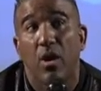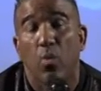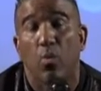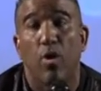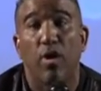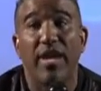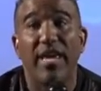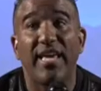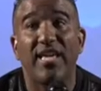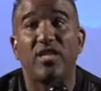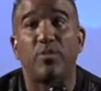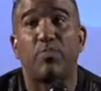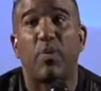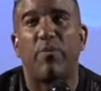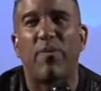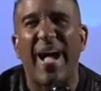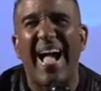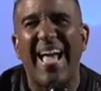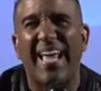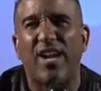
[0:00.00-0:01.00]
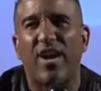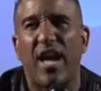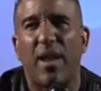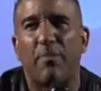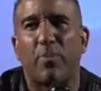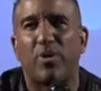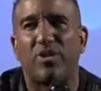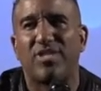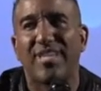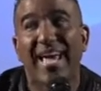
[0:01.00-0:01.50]
where he is provider
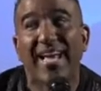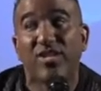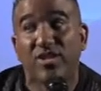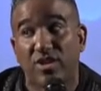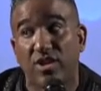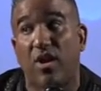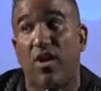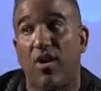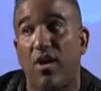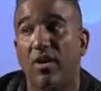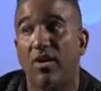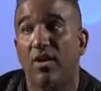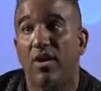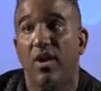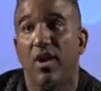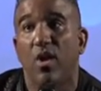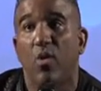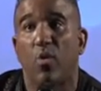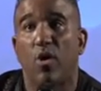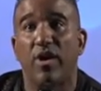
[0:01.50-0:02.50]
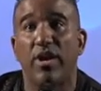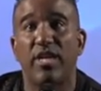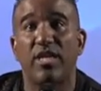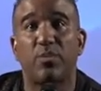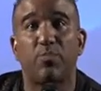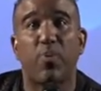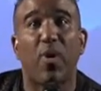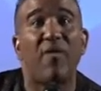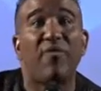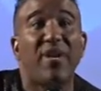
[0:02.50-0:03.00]
and protector, where he
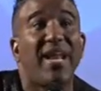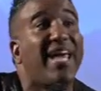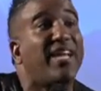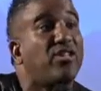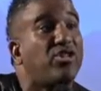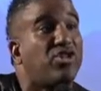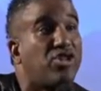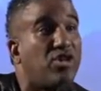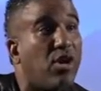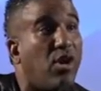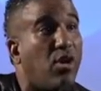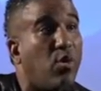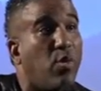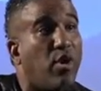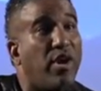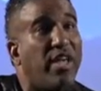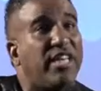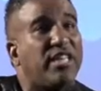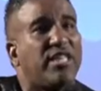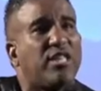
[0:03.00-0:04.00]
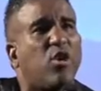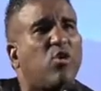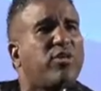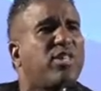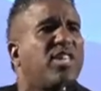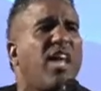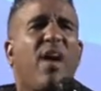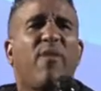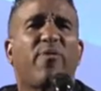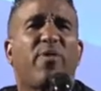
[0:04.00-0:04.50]
is providential, where he's so
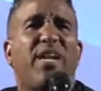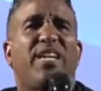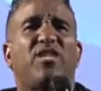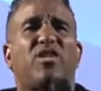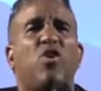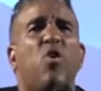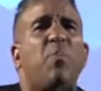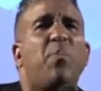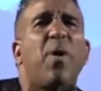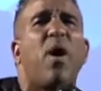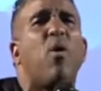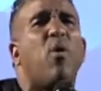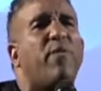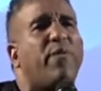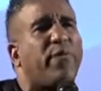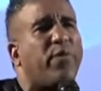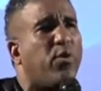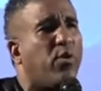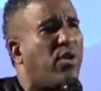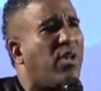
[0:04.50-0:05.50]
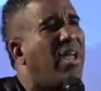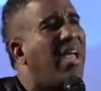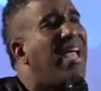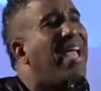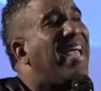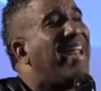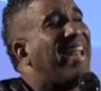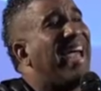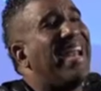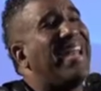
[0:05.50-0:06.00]
sovereign and so powerful,
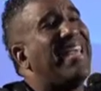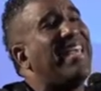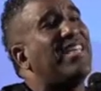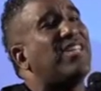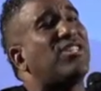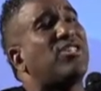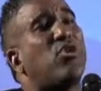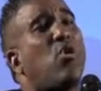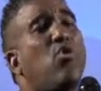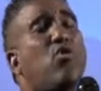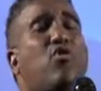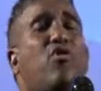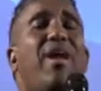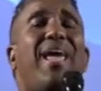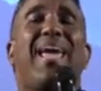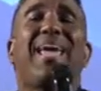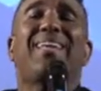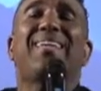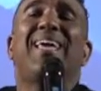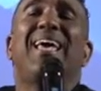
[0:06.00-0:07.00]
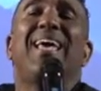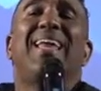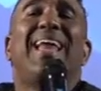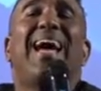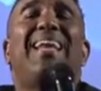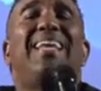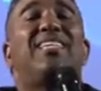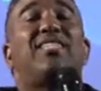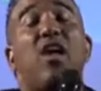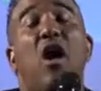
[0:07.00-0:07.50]
that he is so great,
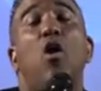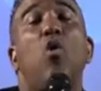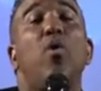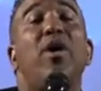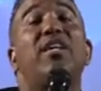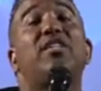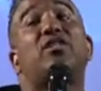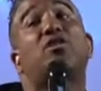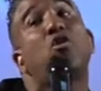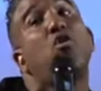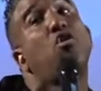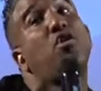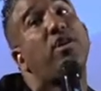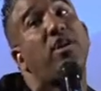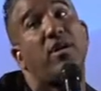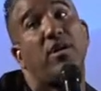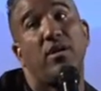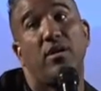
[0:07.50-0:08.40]
that he's always good.